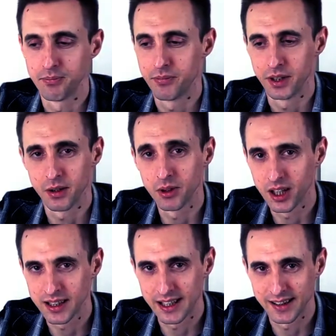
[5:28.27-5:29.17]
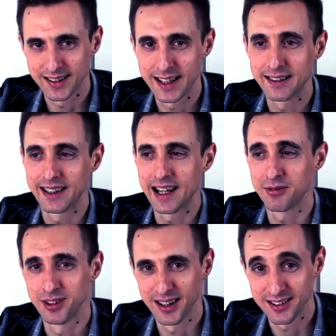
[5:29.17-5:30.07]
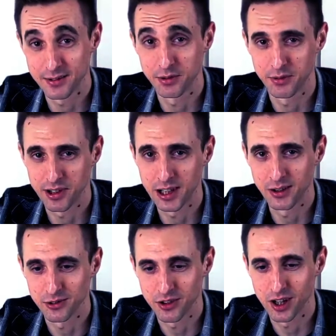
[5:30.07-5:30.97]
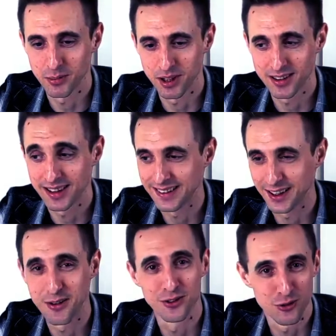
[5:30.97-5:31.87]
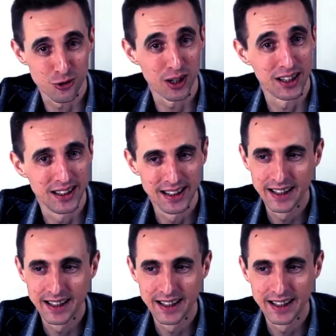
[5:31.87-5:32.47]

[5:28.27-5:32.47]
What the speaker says: They don't like that idea. They haven't liked it for a very long time, and I think they're going to try and